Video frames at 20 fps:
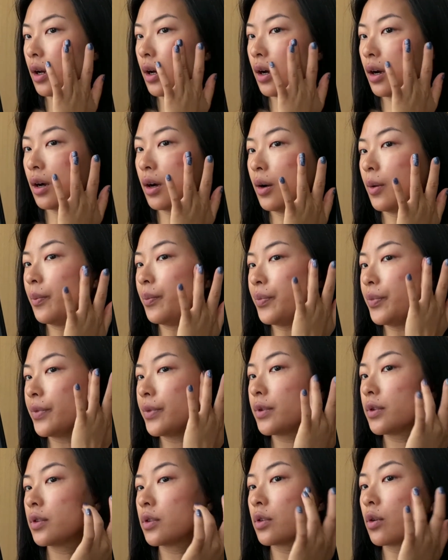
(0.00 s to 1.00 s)

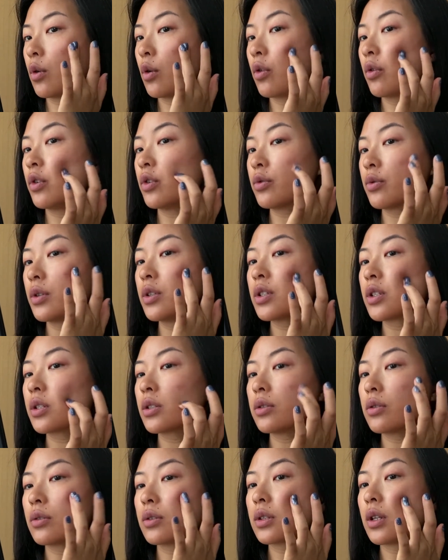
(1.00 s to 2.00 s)
The orange one
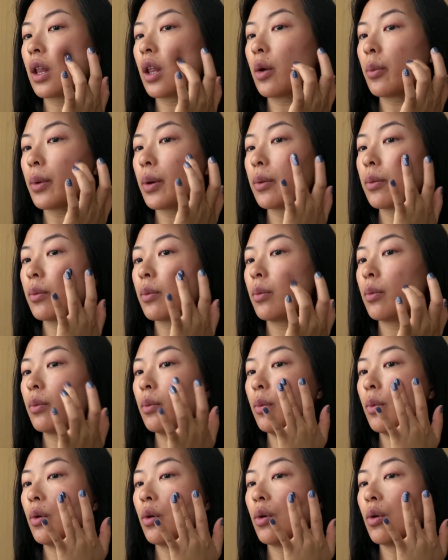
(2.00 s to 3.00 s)
just looks a little bit
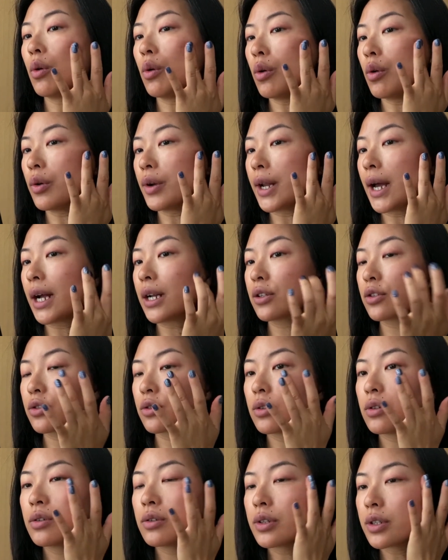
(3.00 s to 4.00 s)
more
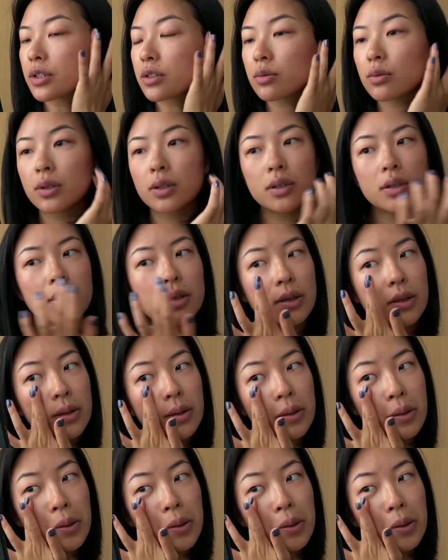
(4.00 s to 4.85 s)
natural. This one